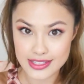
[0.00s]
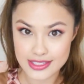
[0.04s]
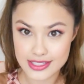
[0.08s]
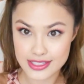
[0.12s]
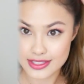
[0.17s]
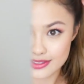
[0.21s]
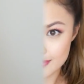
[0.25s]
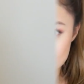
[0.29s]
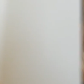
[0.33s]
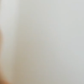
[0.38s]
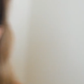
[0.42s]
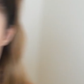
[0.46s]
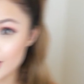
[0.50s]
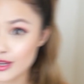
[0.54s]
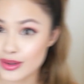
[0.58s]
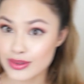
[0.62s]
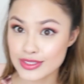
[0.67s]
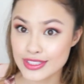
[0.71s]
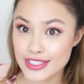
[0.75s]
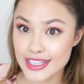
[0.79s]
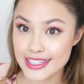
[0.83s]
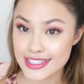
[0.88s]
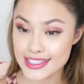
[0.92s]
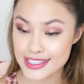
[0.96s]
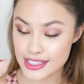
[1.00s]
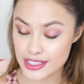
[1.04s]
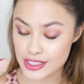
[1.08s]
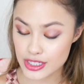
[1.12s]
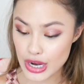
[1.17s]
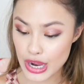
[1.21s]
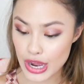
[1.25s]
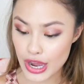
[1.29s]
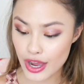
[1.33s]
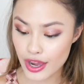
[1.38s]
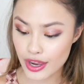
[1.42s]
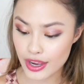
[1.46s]
Okay, so let's
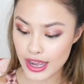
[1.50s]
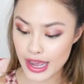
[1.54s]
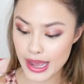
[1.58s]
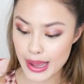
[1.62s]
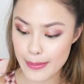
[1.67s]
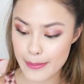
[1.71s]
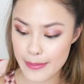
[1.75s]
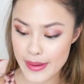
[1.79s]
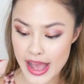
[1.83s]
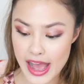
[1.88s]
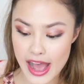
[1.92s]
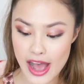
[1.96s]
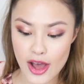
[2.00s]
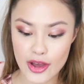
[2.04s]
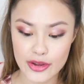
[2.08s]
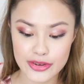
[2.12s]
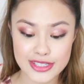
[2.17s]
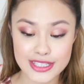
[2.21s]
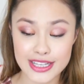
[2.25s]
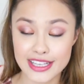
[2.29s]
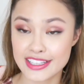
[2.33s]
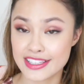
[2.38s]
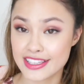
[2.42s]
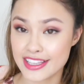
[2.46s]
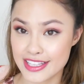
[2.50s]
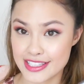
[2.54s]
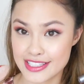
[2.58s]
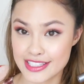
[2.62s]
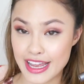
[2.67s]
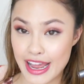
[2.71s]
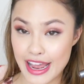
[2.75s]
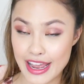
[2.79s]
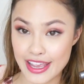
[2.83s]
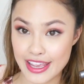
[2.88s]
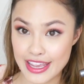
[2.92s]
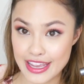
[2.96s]
talk about this
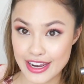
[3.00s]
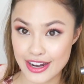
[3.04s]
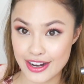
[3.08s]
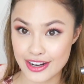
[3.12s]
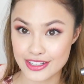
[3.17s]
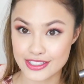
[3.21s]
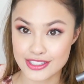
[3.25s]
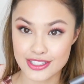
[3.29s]
guy here.